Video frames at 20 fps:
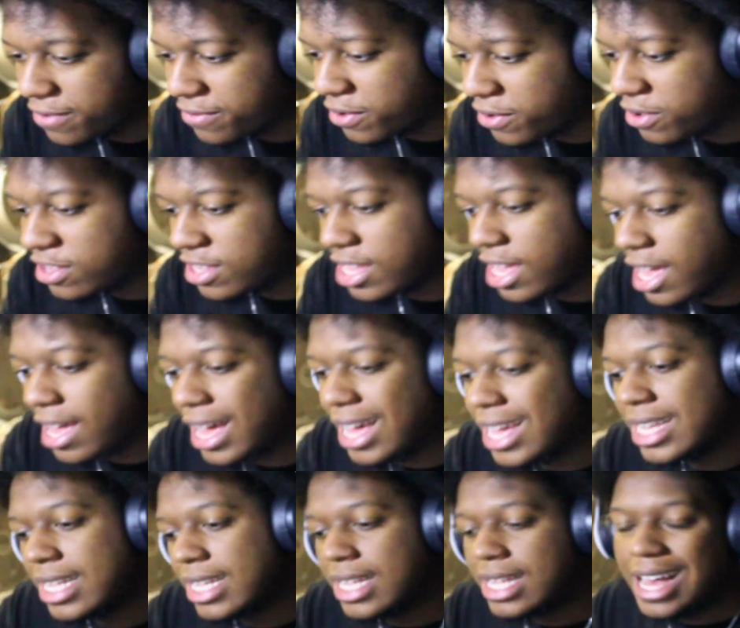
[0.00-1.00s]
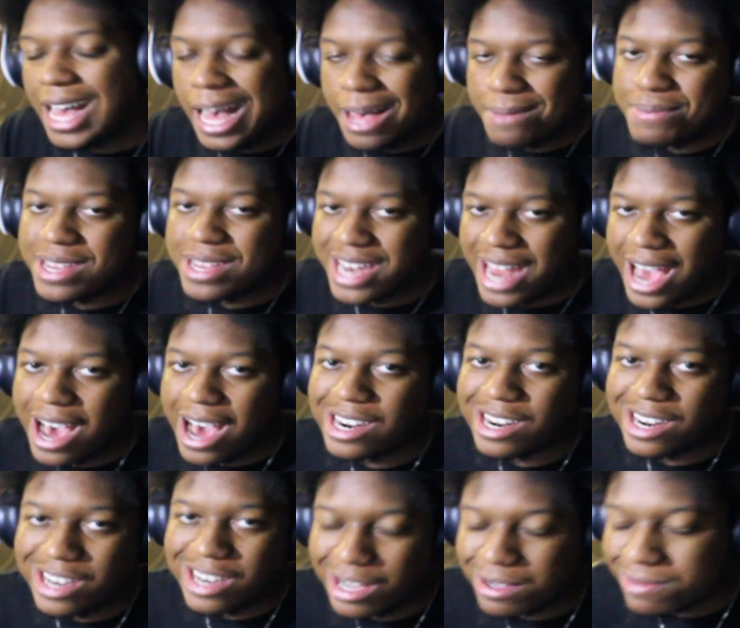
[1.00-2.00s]
So I've been down
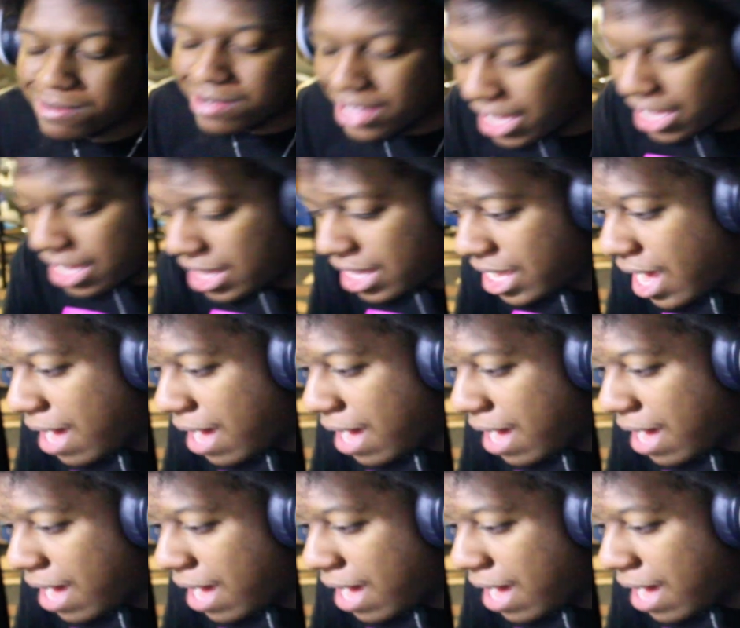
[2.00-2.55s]
in the dumps lately.